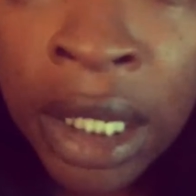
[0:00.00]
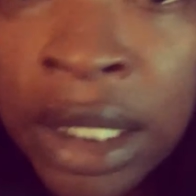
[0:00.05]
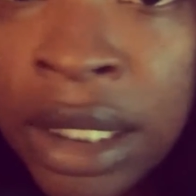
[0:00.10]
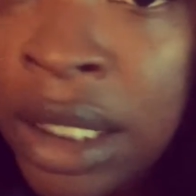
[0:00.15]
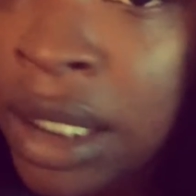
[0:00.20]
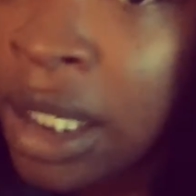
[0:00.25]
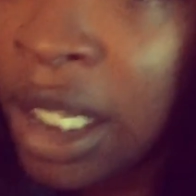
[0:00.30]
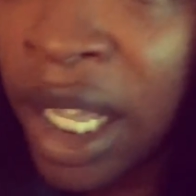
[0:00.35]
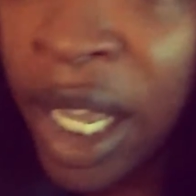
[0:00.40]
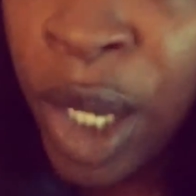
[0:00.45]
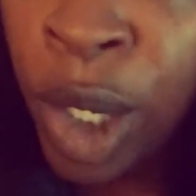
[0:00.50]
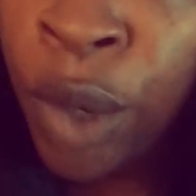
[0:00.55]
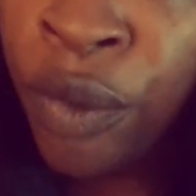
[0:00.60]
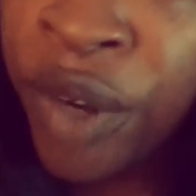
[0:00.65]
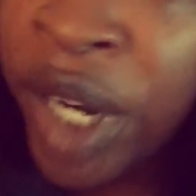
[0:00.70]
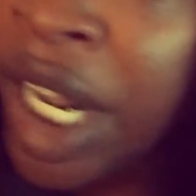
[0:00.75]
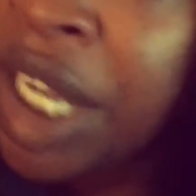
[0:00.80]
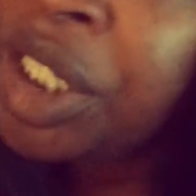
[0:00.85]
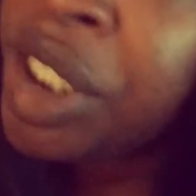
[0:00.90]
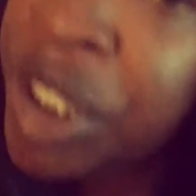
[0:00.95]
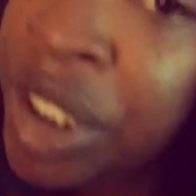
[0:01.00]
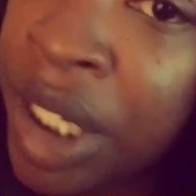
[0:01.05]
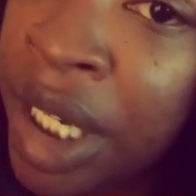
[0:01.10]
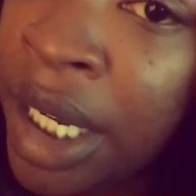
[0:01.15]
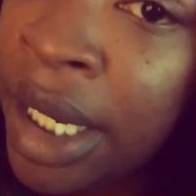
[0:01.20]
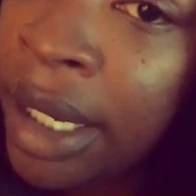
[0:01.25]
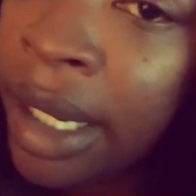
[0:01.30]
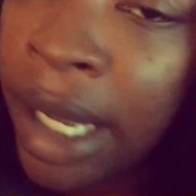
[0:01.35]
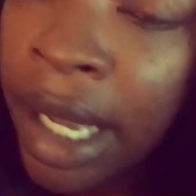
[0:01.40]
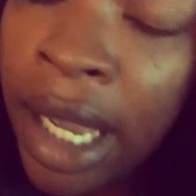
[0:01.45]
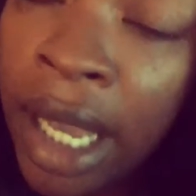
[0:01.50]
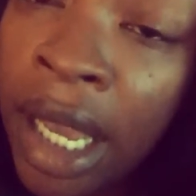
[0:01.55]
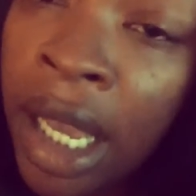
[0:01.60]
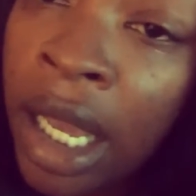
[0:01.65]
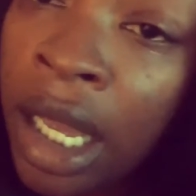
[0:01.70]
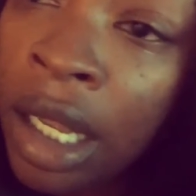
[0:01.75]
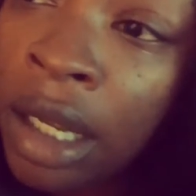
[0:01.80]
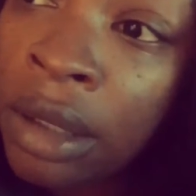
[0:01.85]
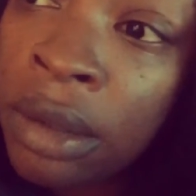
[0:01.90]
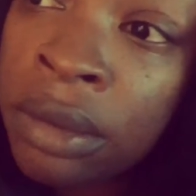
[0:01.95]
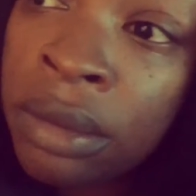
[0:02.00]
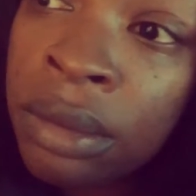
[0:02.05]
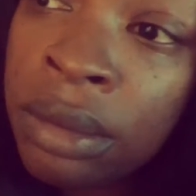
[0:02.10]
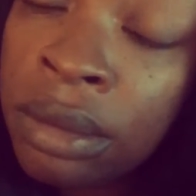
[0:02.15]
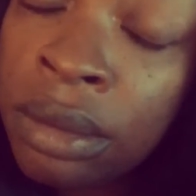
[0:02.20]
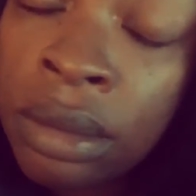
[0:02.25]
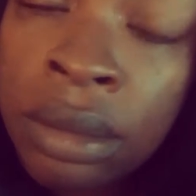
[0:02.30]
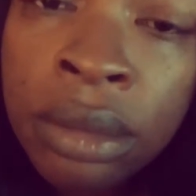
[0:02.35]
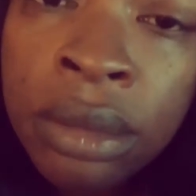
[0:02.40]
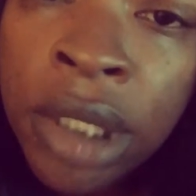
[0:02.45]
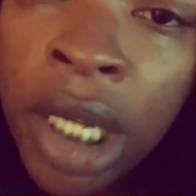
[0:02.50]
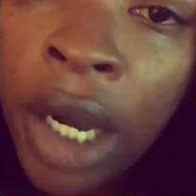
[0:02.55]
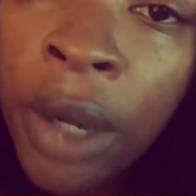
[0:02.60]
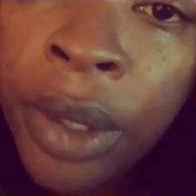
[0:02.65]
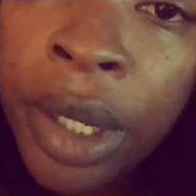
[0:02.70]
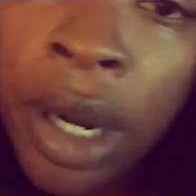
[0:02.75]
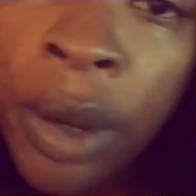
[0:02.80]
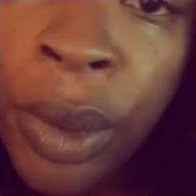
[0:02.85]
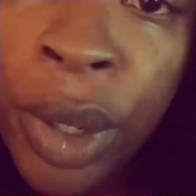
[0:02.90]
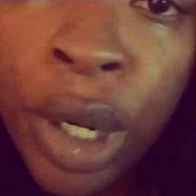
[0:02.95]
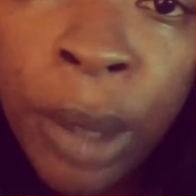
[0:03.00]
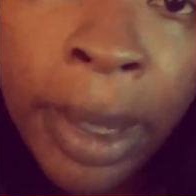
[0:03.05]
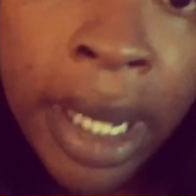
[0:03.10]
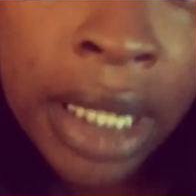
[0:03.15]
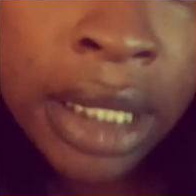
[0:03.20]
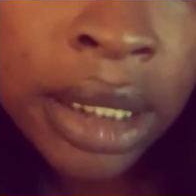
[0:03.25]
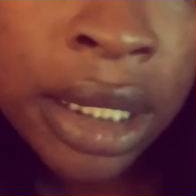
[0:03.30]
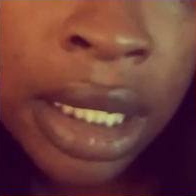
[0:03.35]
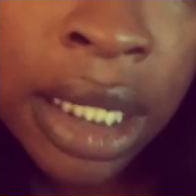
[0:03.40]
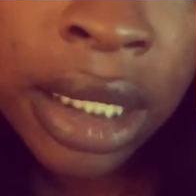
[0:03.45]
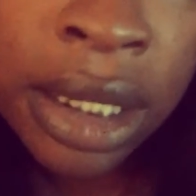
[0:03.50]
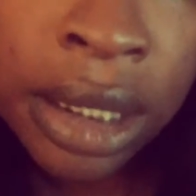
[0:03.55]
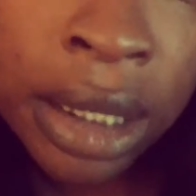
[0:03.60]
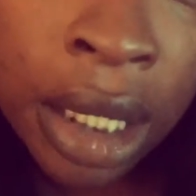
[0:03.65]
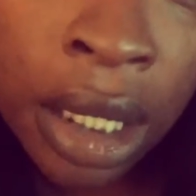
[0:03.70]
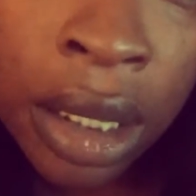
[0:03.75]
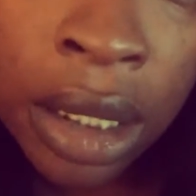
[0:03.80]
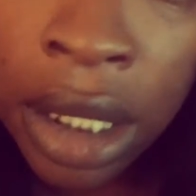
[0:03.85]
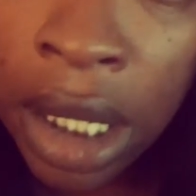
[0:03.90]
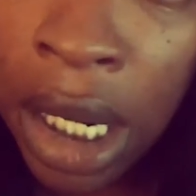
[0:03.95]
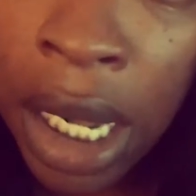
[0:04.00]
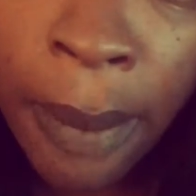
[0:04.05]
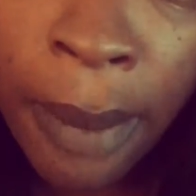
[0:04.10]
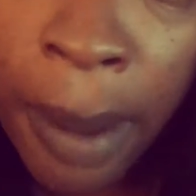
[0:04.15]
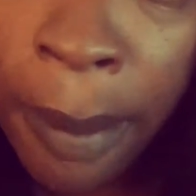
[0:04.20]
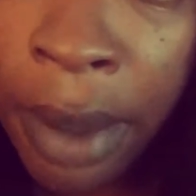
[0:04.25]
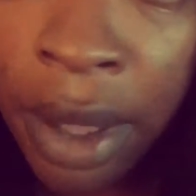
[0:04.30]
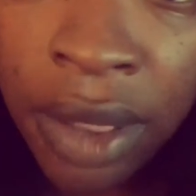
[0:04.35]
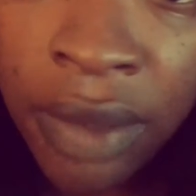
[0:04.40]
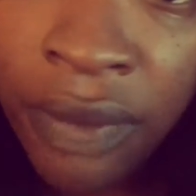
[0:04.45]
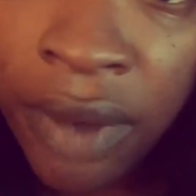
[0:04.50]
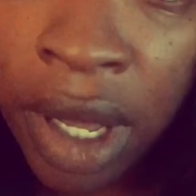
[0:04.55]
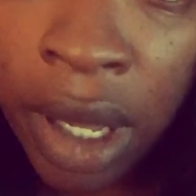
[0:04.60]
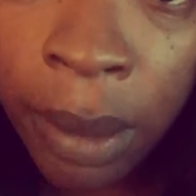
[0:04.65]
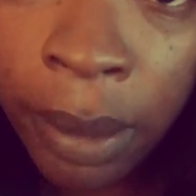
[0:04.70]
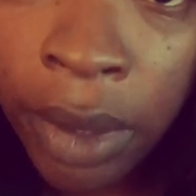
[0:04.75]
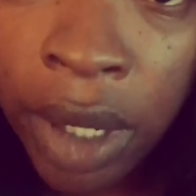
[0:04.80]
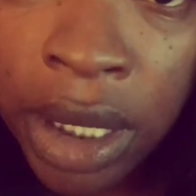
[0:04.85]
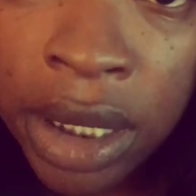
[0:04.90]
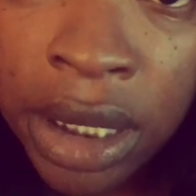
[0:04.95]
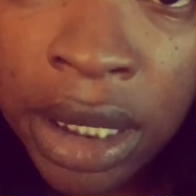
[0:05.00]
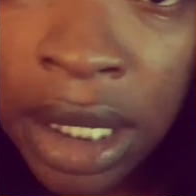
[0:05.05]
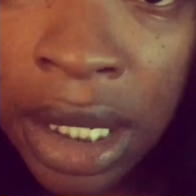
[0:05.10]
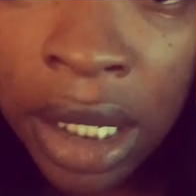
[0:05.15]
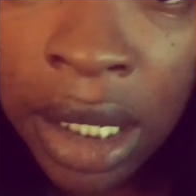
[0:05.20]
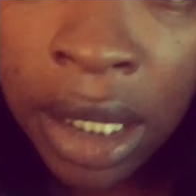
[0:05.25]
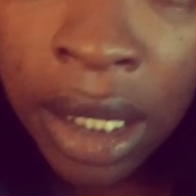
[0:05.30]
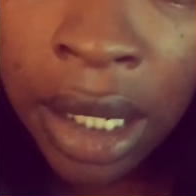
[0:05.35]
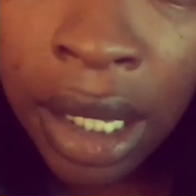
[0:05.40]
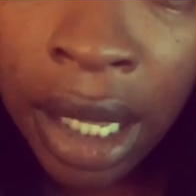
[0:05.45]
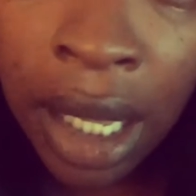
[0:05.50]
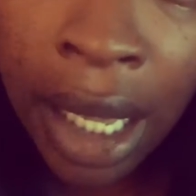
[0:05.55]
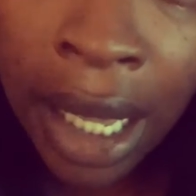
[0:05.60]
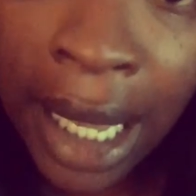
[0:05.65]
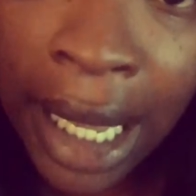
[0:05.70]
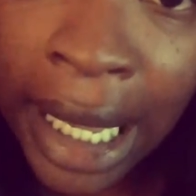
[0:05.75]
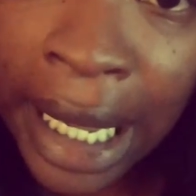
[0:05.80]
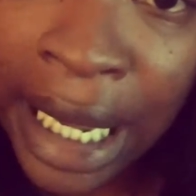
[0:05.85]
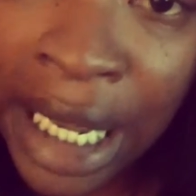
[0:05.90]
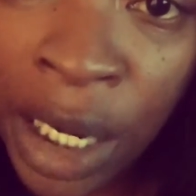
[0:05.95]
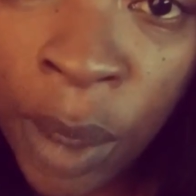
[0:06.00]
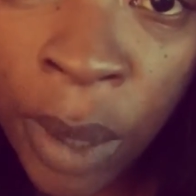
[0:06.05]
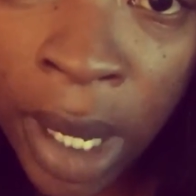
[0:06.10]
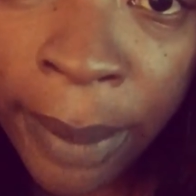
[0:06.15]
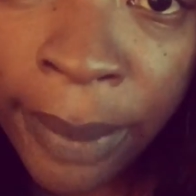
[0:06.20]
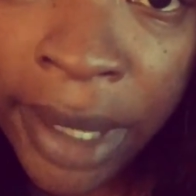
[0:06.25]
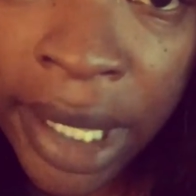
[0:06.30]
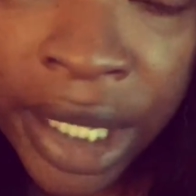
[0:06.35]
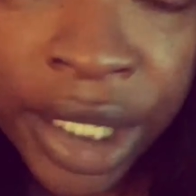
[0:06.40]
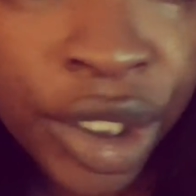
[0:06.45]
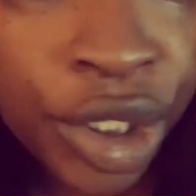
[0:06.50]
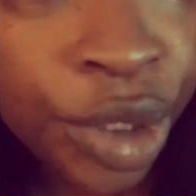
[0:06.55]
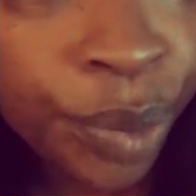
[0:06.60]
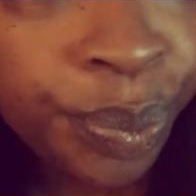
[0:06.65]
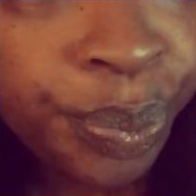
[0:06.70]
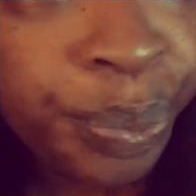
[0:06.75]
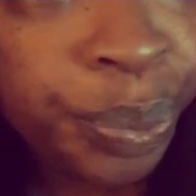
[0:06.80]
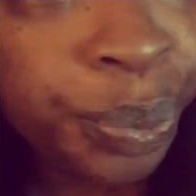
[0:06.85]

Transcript: Still ain't over that shit, and I don't care what nobody says. That ain't my motherfucking president. Anyway, bitch.